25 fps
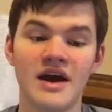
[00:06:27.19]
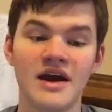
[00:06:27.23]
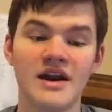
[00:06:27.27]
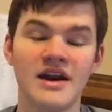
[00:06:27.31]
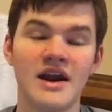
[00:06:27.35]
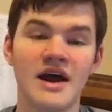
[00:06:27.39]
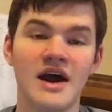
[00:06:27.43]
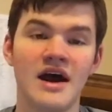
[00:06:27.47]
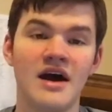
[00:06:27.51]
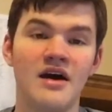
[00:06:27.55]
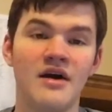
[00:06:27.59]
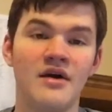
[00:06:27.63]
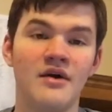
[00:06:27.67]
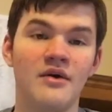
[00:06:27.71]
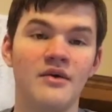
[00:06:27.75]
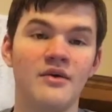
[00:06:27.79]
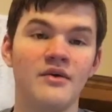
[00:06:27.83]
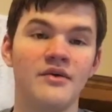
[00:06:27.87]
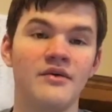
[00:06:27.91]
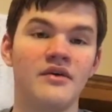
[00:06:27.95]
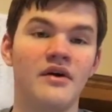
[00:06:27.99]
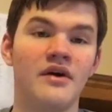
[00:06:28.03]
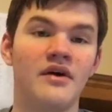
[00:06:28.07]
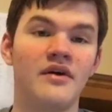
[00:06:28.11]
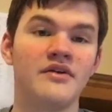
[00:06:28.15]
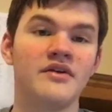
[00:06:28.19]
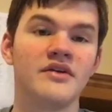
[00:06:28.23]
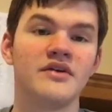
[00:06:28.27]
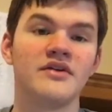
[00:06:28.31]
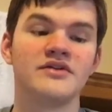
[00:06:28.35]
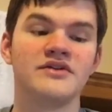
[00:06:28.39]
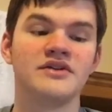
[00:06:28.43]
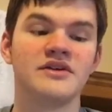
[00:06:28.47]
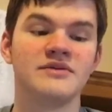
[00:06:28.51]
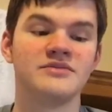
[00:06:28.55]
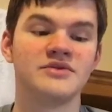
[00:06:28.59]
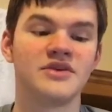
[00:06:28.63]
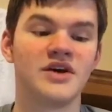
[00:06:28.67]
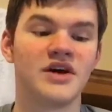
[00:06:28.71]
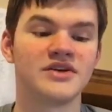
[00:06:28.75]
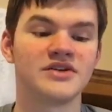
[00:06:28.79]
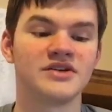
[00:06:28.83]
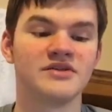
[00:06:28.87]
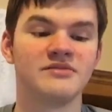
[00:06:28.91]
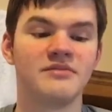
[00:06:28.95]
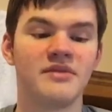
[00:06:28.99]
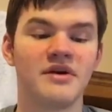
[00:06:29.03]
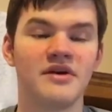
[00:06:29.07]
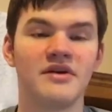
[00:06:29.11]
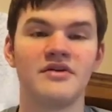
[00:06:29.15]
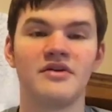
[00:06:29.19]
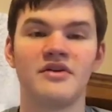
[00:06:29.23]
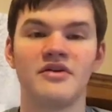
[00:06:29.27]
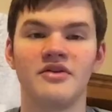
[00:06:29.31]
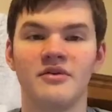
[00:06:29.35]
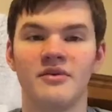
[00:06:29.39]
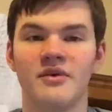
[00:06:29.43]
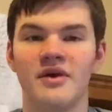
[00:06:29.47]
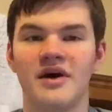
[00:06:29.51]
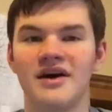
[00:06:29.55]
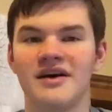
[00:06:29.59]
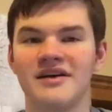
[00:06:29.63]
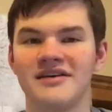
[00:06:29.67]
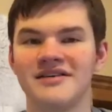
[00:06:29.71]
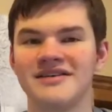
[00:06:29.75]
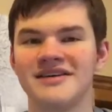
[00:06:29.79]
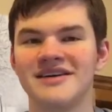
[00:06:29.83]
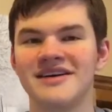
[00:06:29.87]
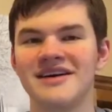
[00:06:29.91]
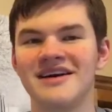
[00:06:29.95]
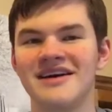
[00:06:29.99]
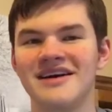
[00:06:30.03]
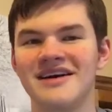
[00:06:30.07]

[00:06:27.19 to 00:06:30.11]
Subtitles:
And now all the other teams are actually better than the Wild.